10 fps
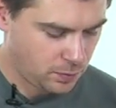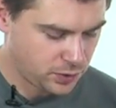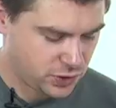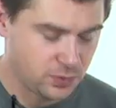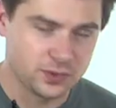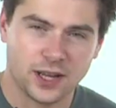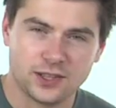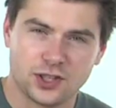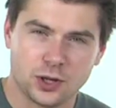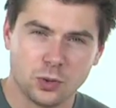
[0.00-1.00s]
but stops
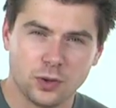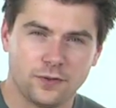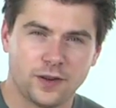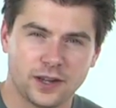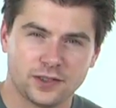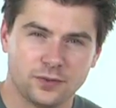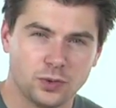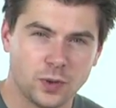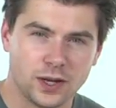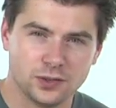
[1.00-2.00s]
that chill effect from
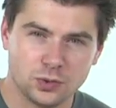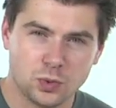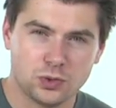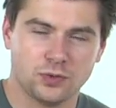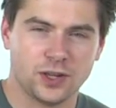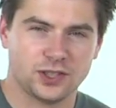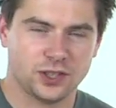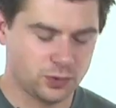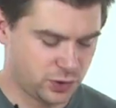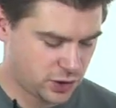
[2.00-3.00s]
the wind or water
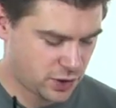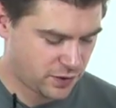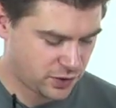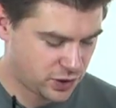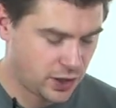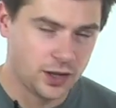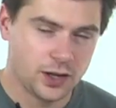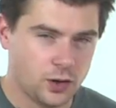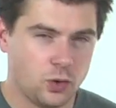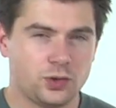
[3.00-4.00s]
resting on the surface.
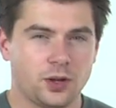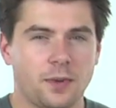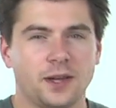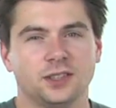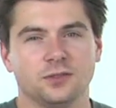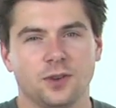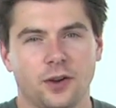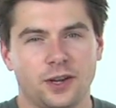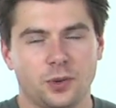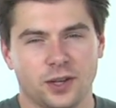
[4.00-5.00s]
It also makes it
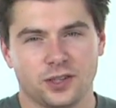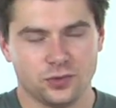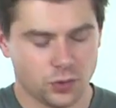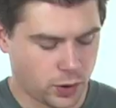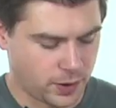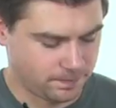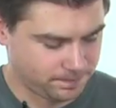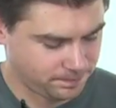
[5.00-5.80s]
very quick to dry.